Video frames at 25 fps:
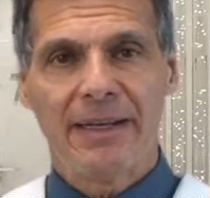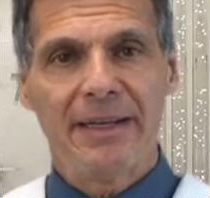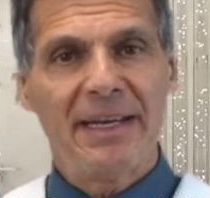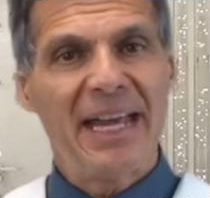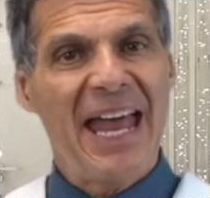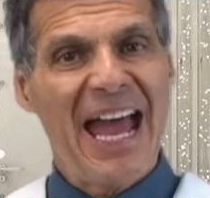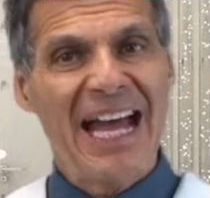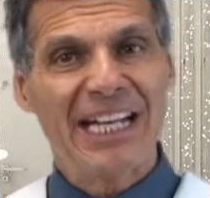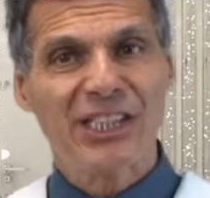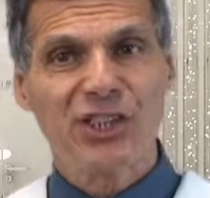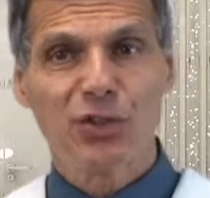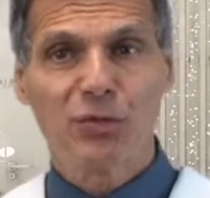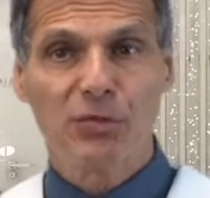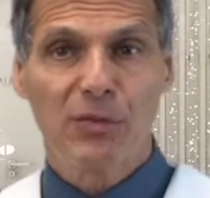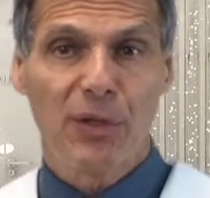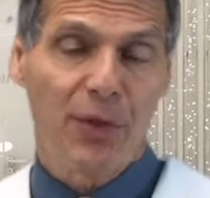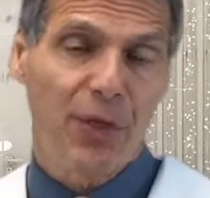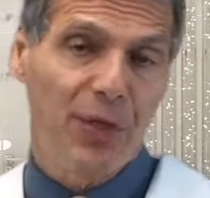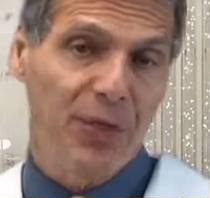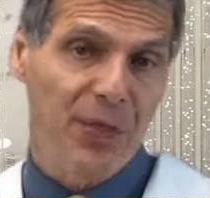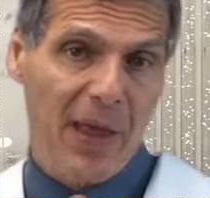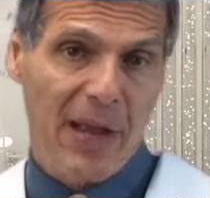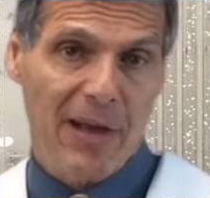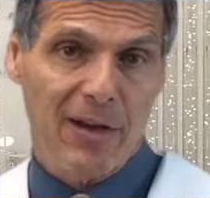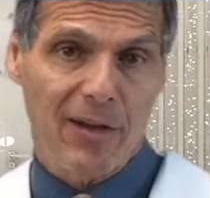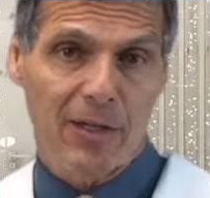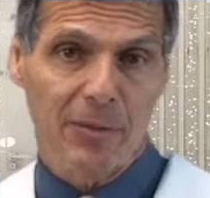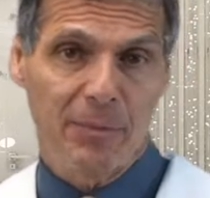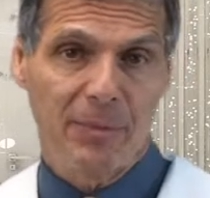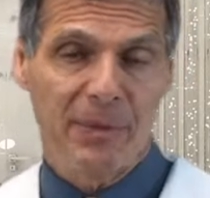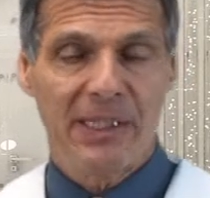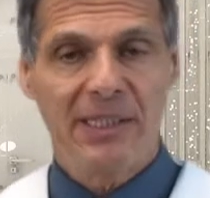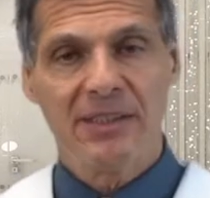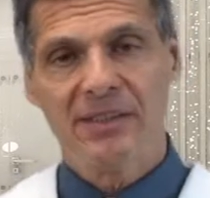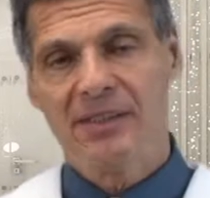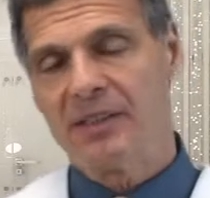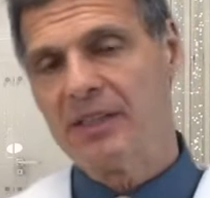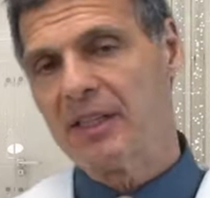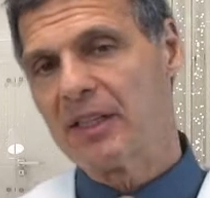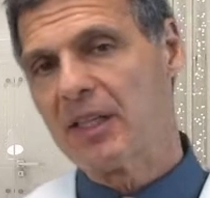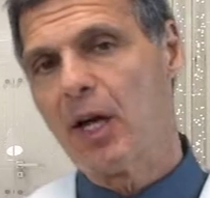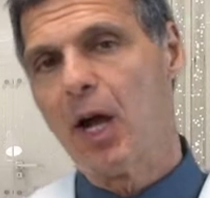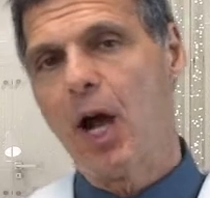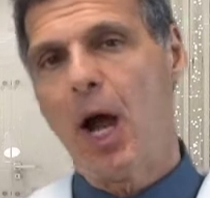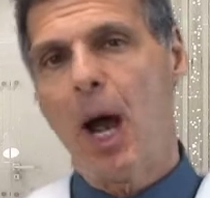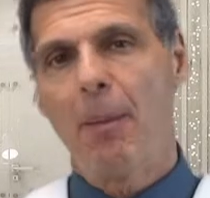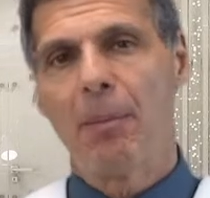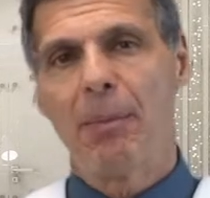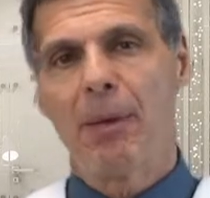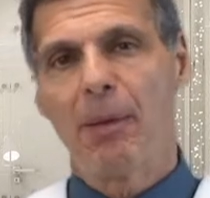natural therapies and the
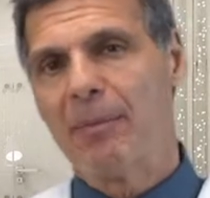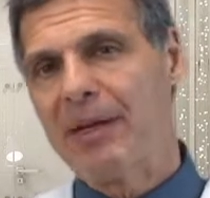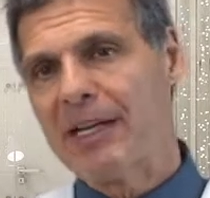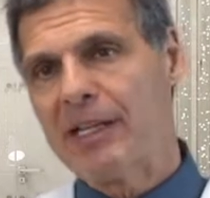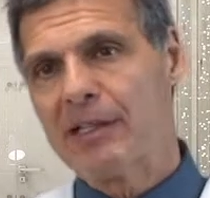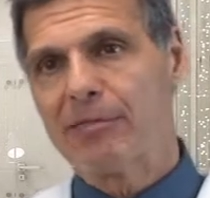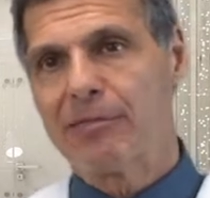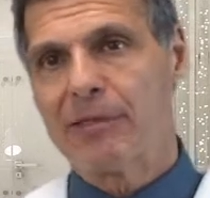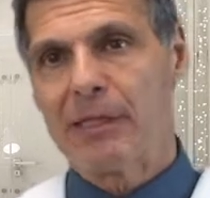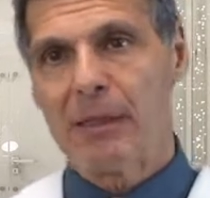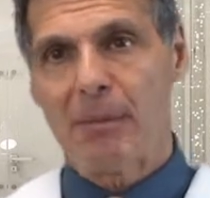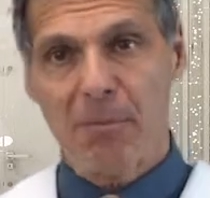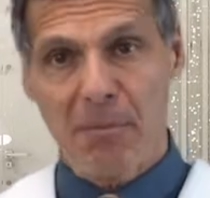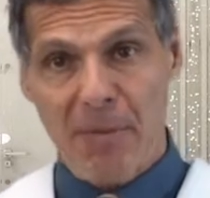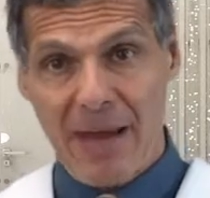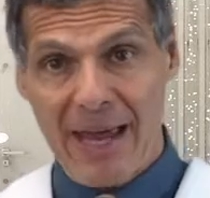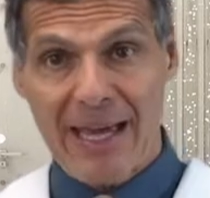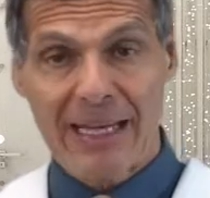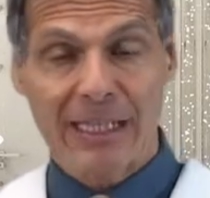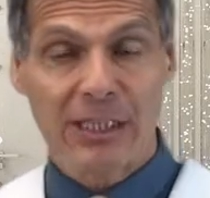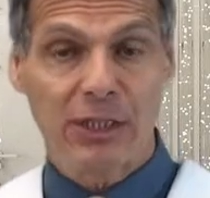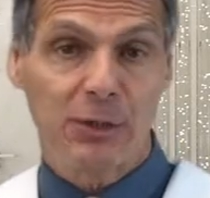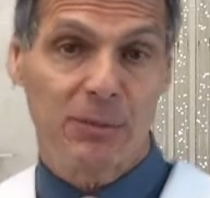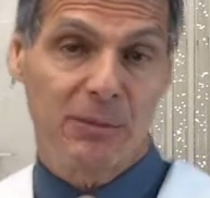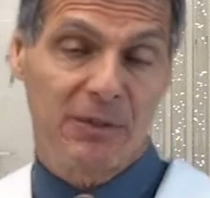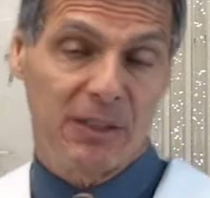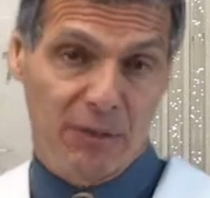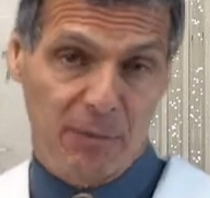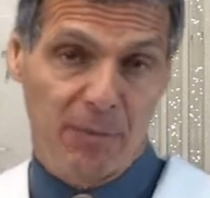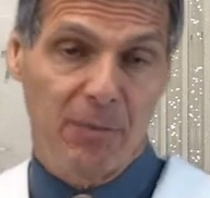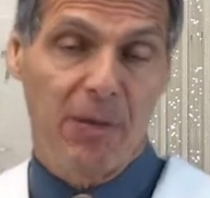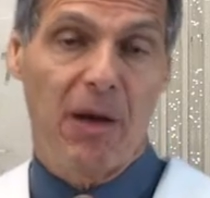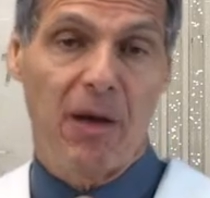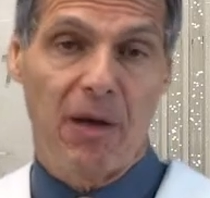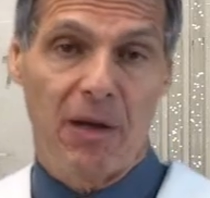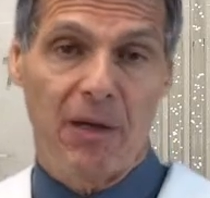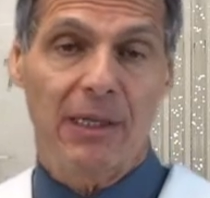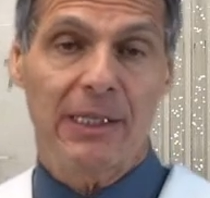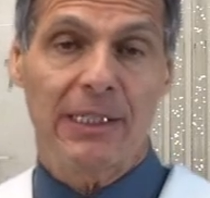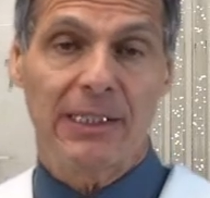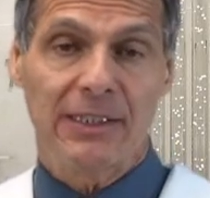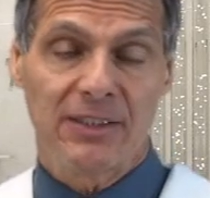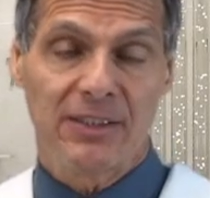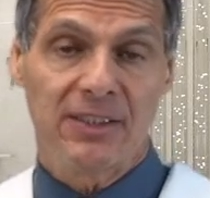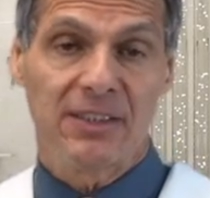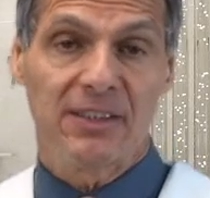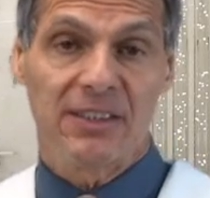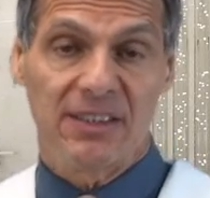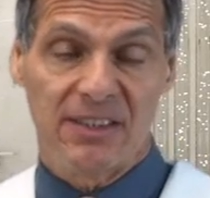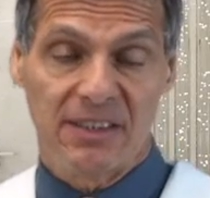complementary management of
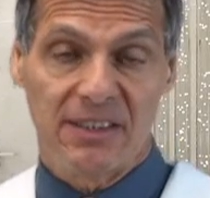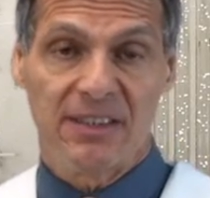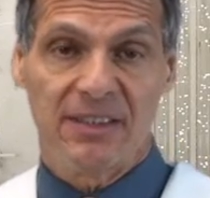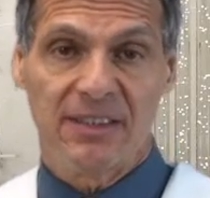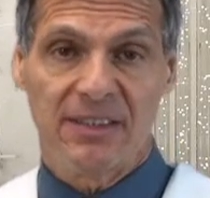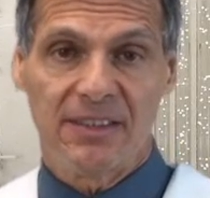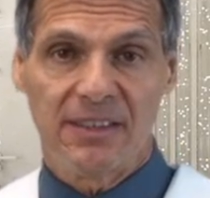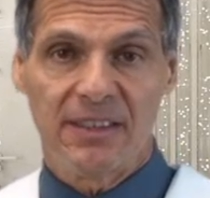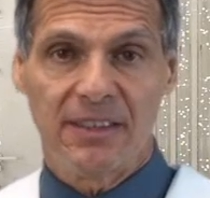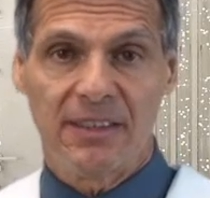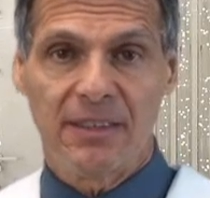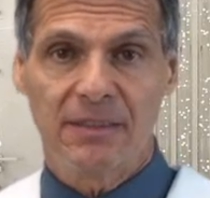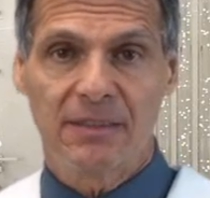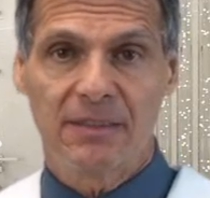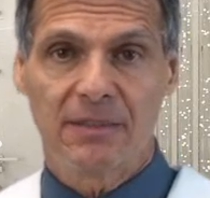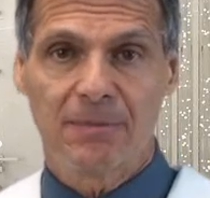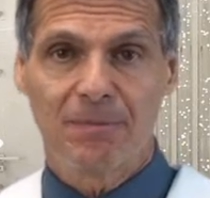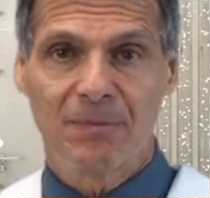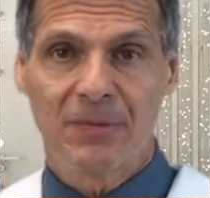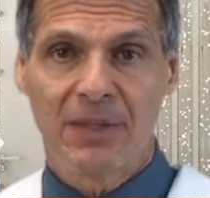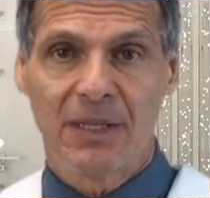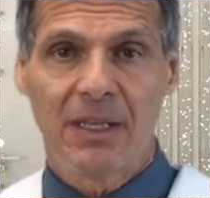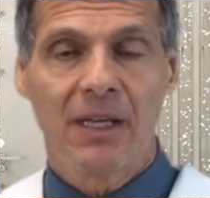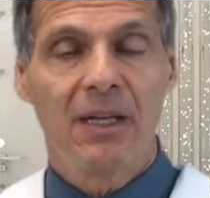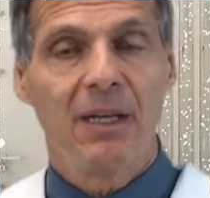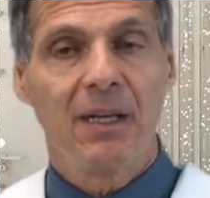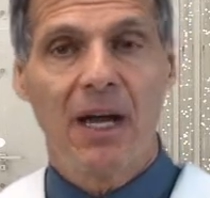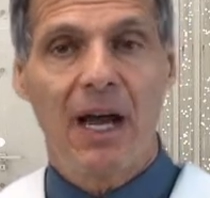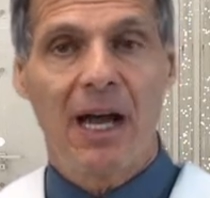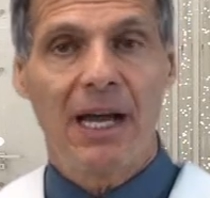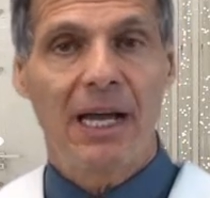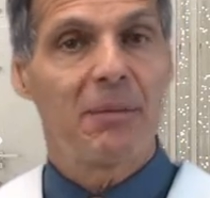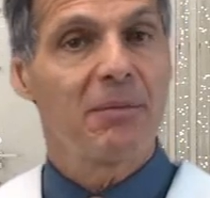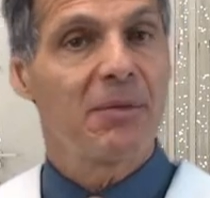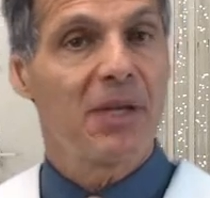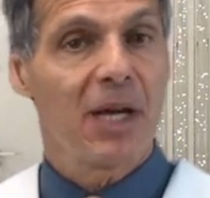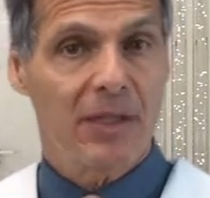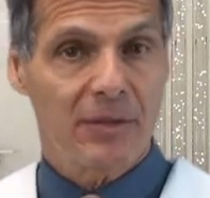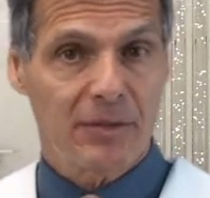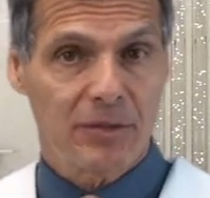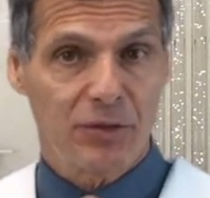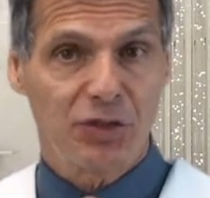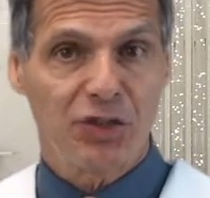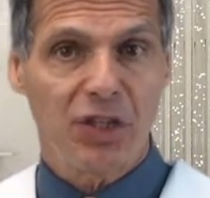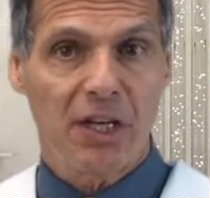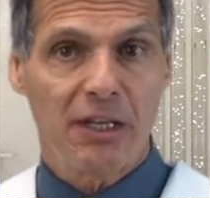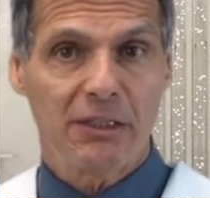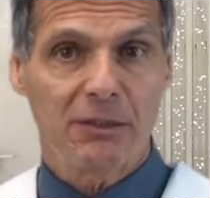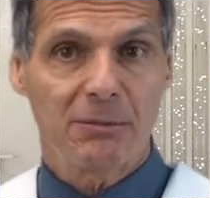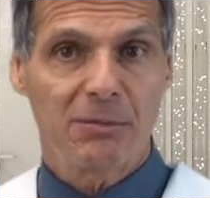Parkinson's disease. Hi, I'm Dr.
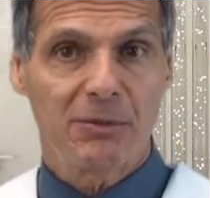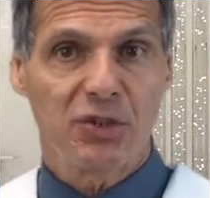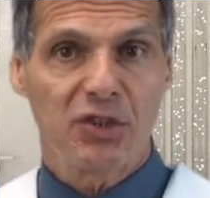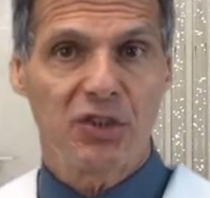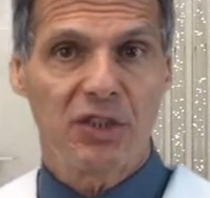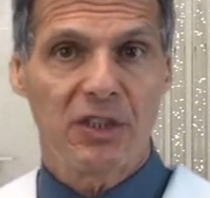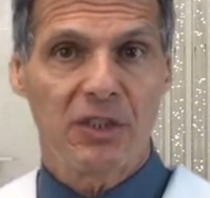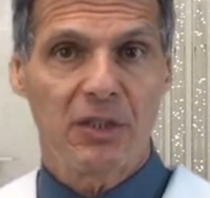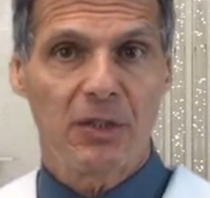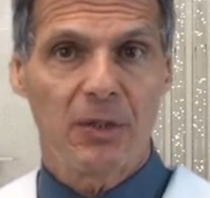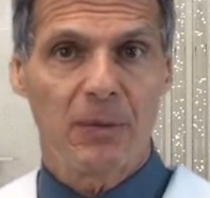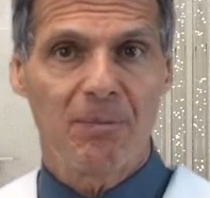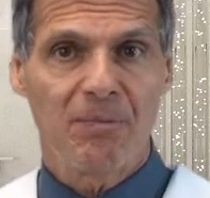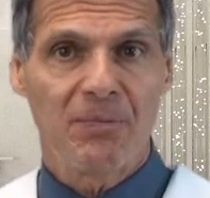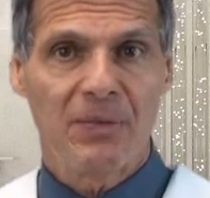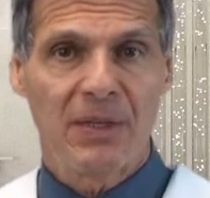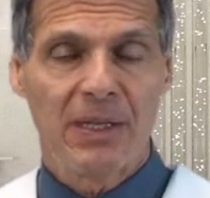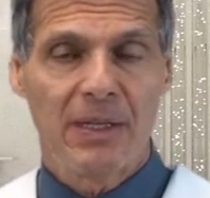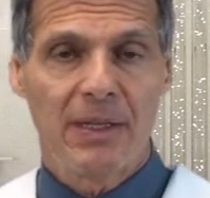James Machino.